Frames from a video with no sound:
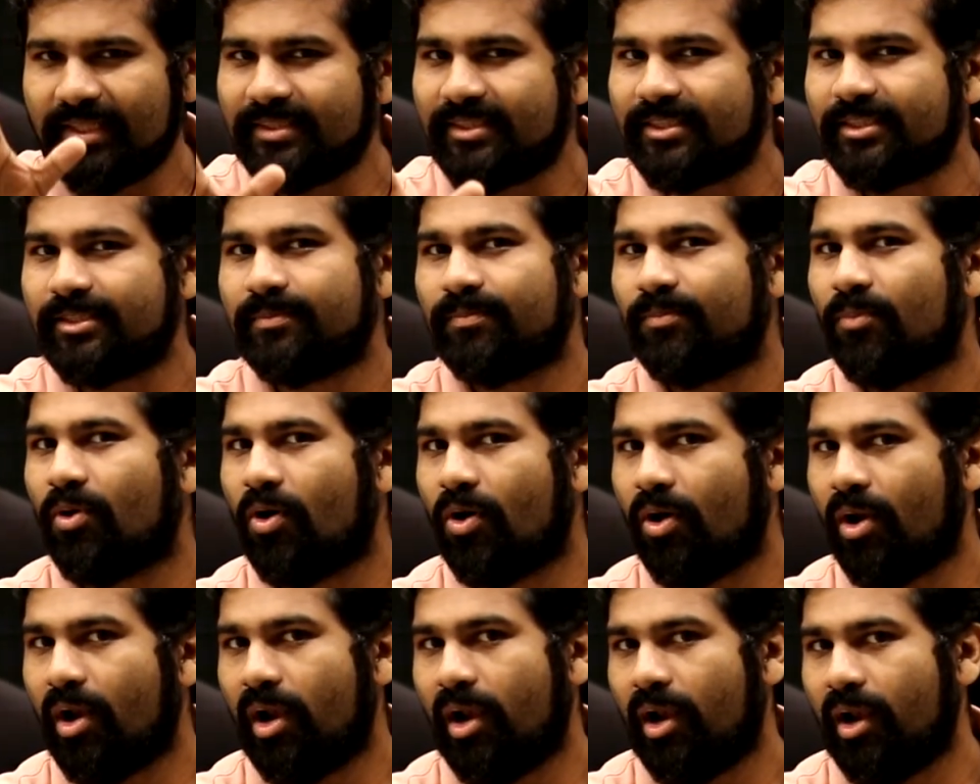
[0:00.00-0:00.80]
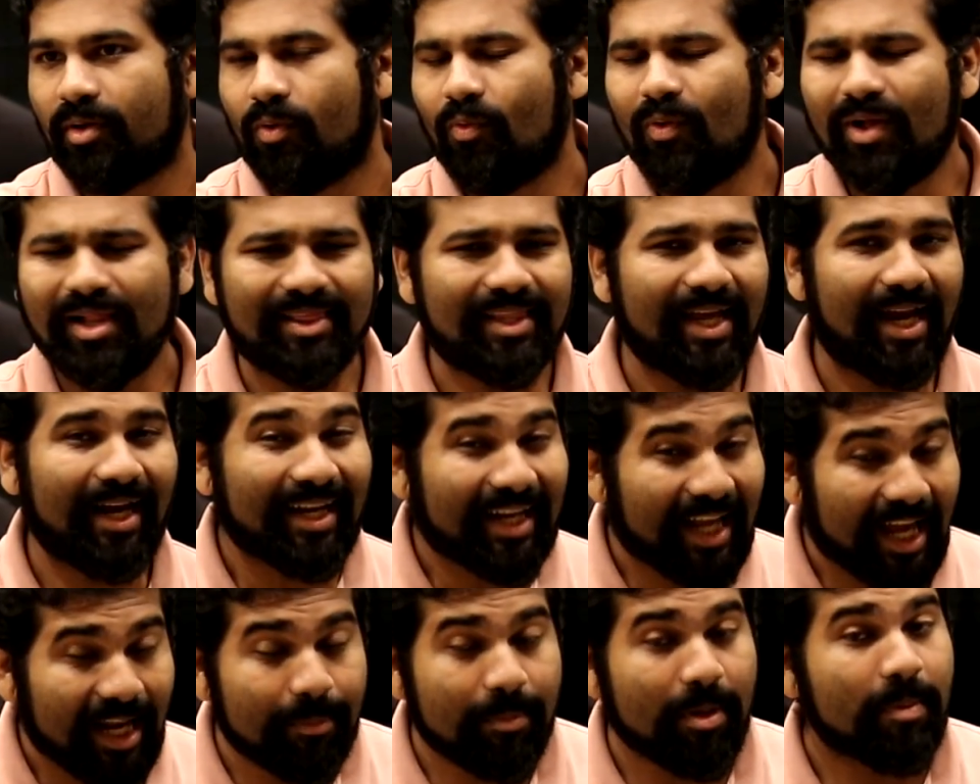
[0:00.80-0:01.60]
small. Well, that
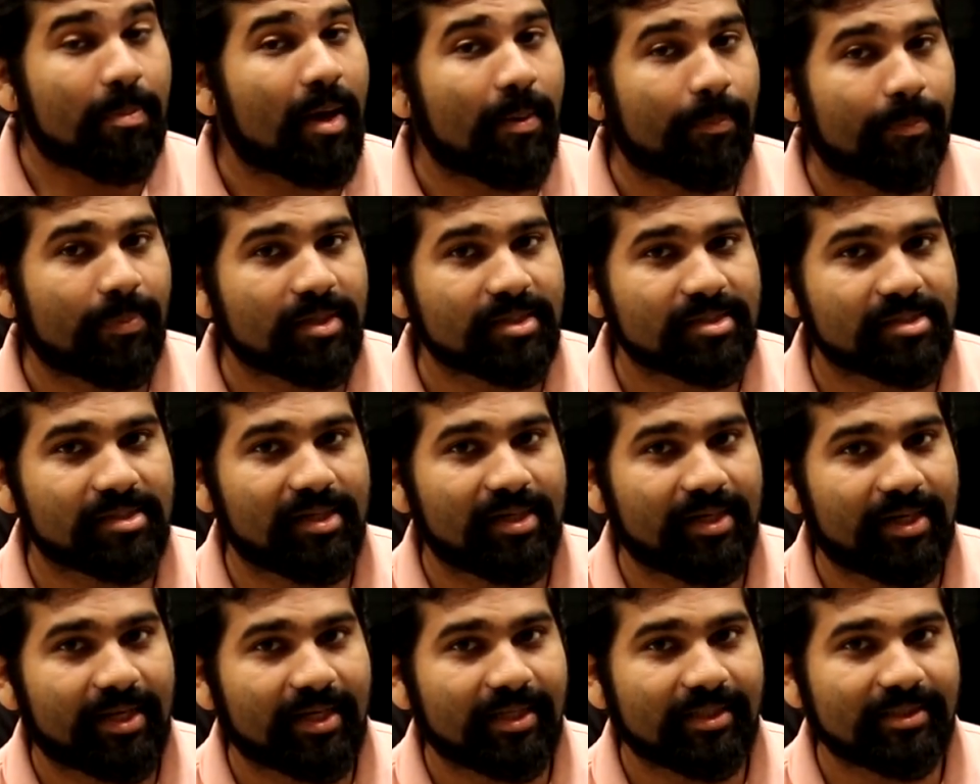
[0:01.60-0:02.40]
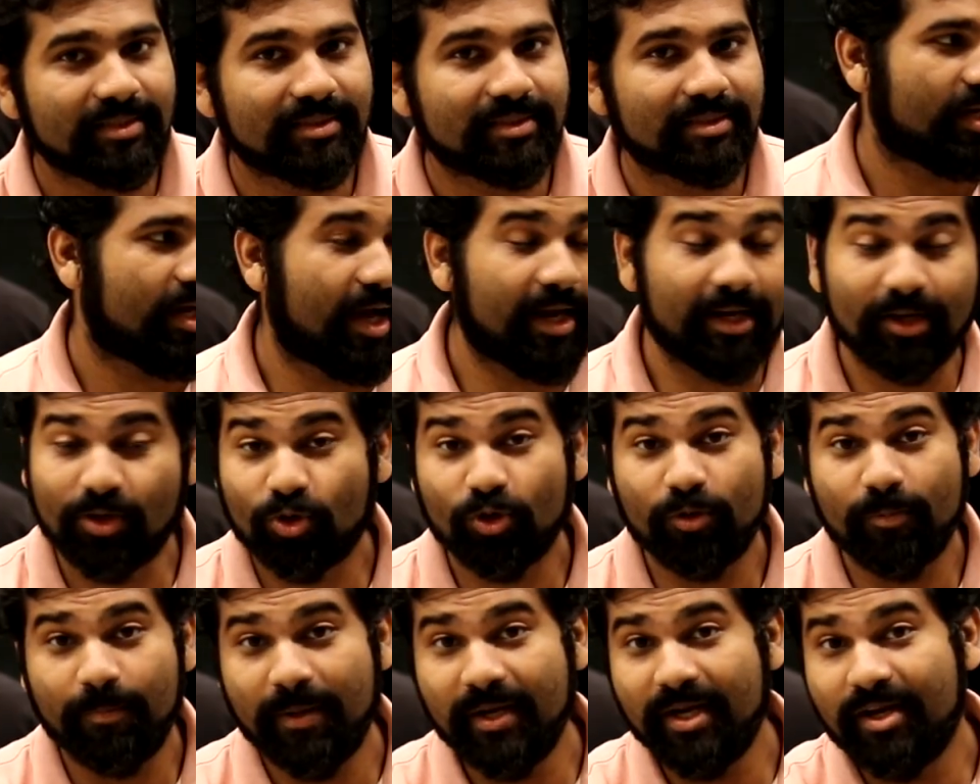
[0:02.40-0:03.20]
can be my personal taste and
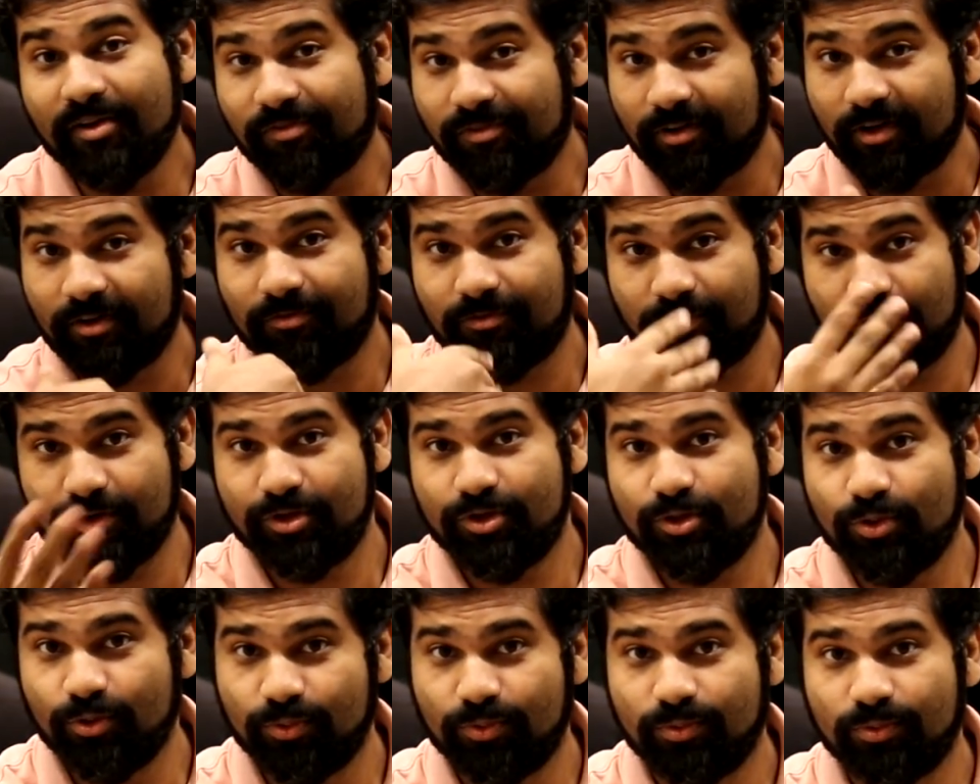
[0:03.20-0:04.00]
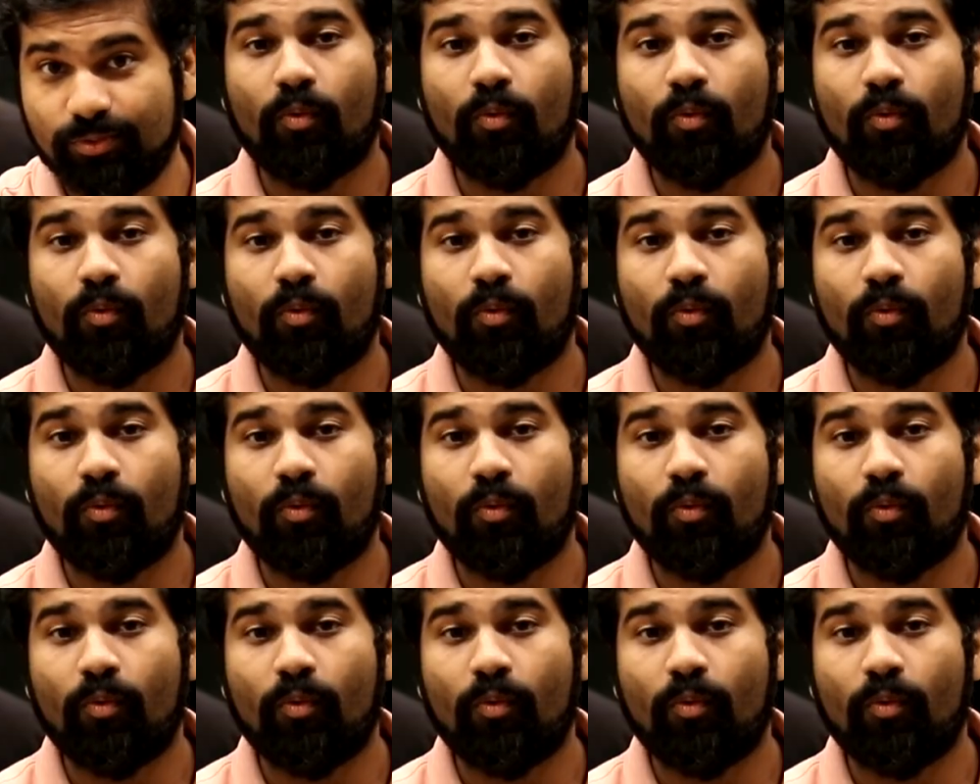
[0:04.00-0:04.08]
could be different for you.